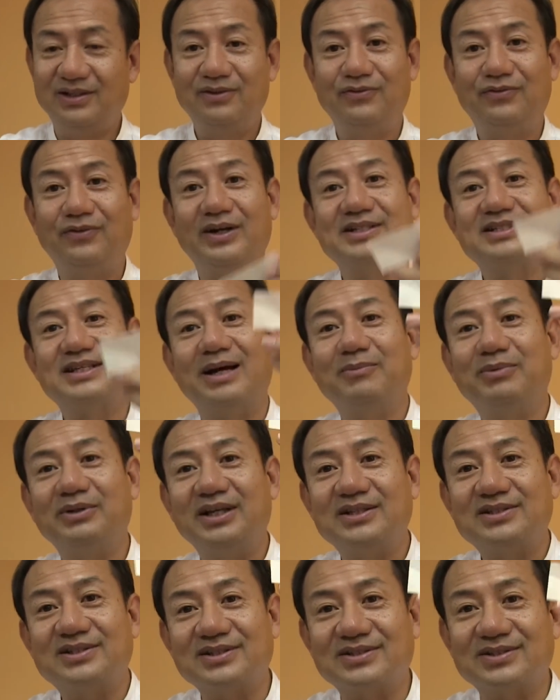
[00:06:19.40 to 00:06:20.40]
For example,
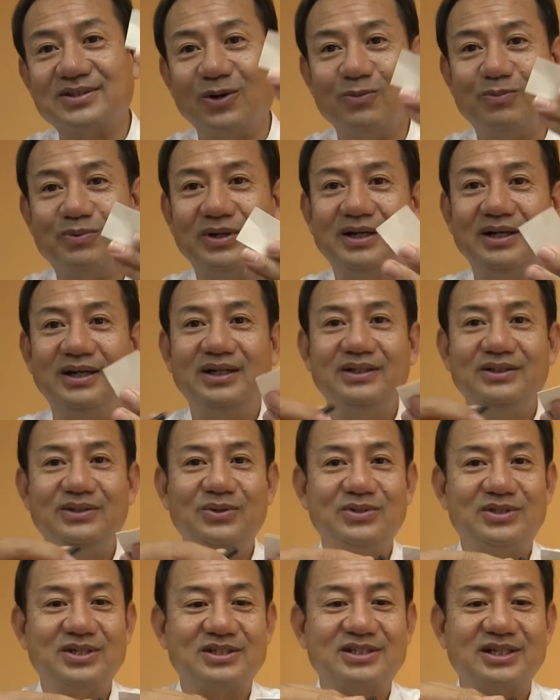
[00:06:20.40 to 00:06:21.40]
this is soap.
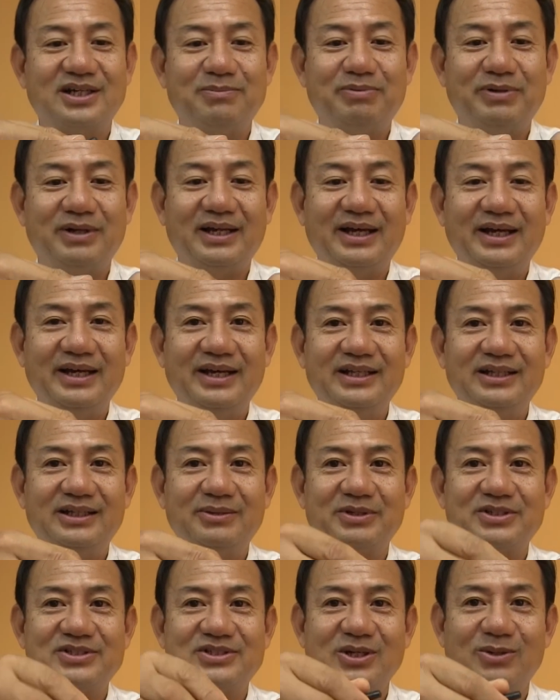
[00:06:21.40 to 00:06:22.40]
You just apply a little
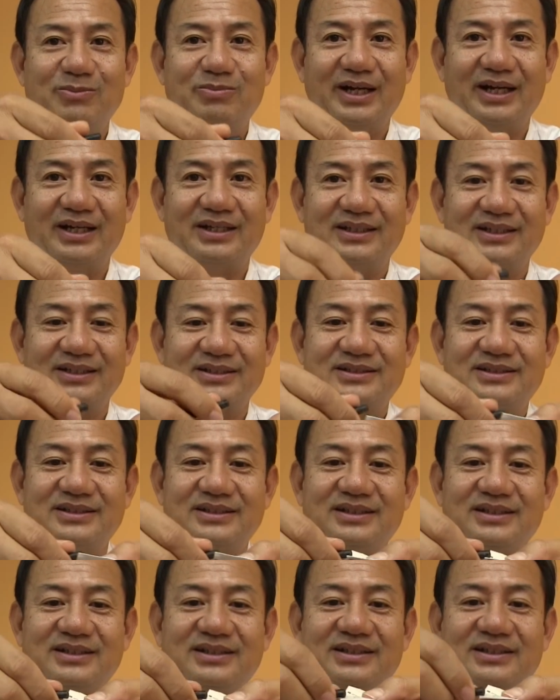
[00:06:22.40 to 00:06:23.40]
bit of soap like this.
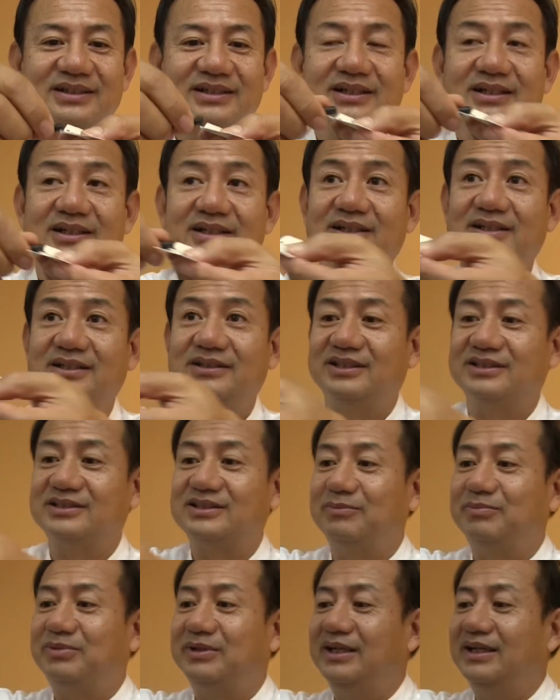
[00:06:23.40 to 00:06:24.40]
Just
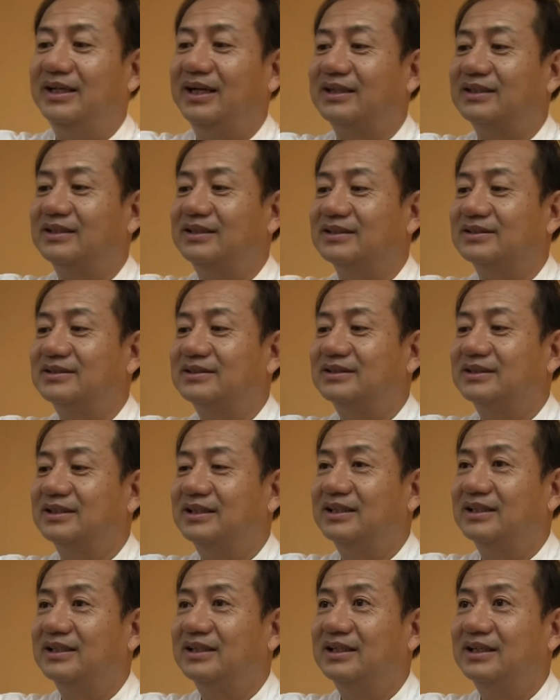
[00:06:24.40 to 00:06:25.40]
apply like this.
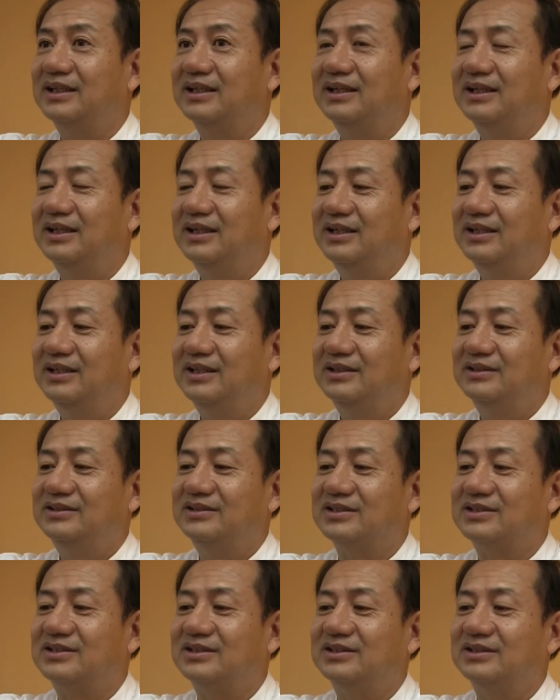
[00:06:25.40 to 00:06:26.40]
Yeah?
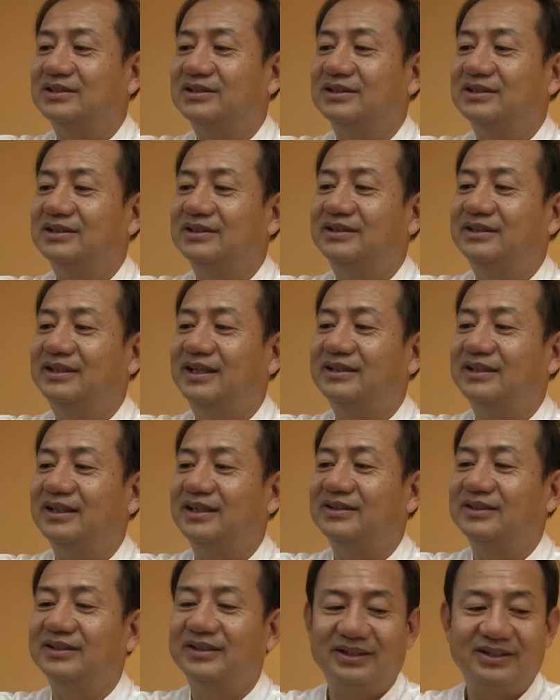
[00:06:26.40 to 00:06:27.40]
Just get
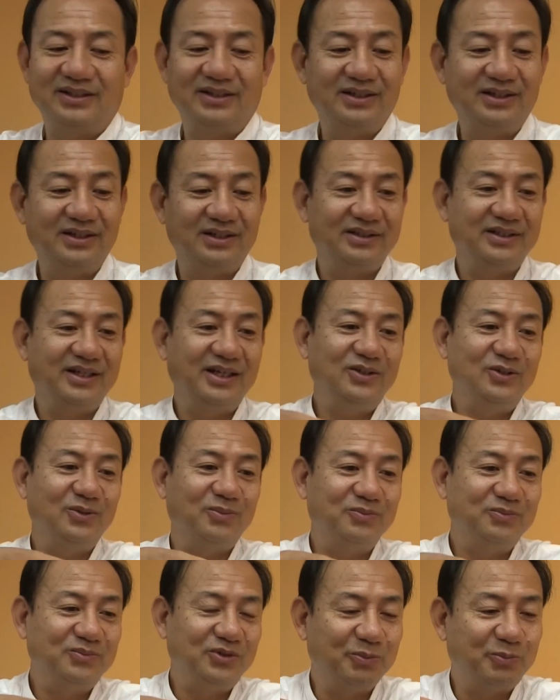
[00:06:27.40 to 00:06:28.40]
it in here. Then
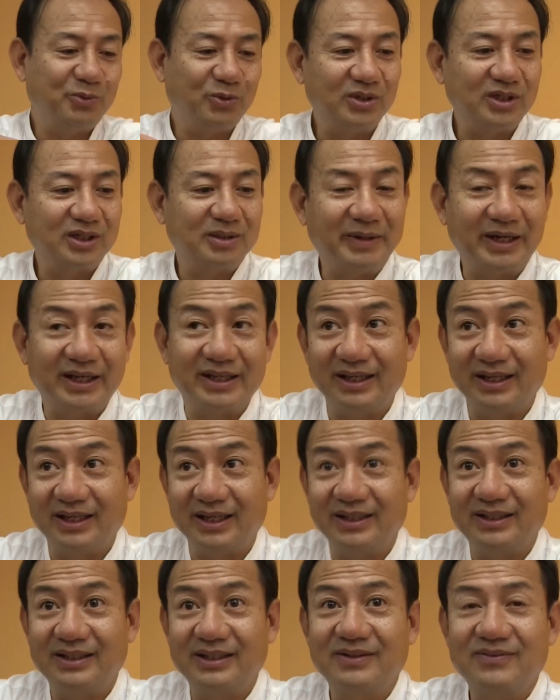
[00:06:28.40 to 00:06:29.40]
you pull it back
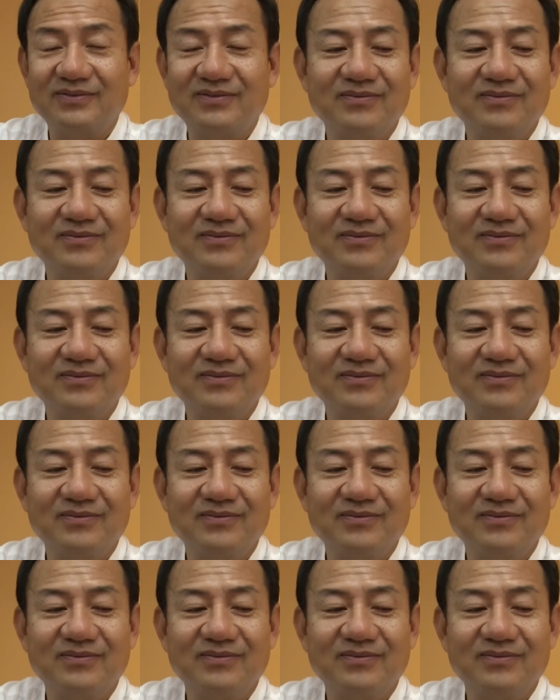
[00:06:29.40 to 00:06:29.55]
again.